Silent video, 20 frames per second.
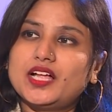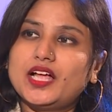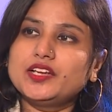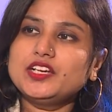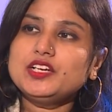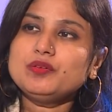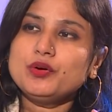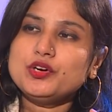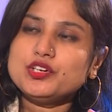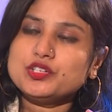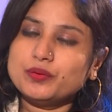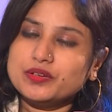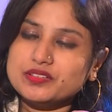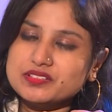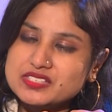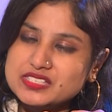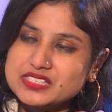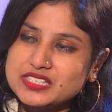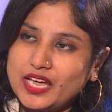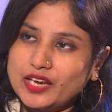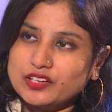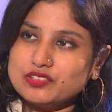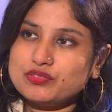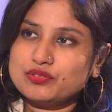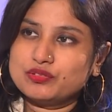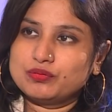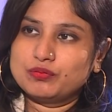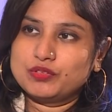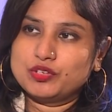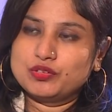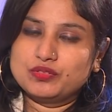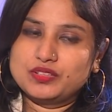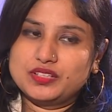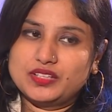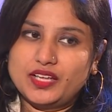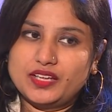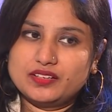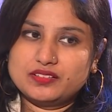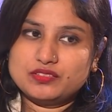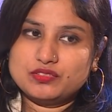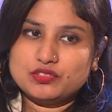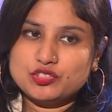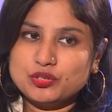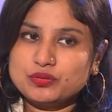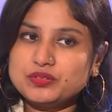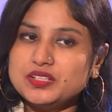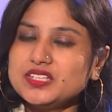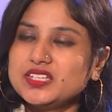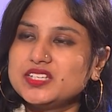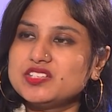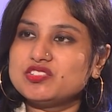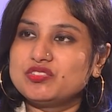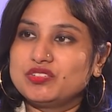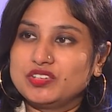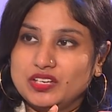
I want to understand from you that, do you think it's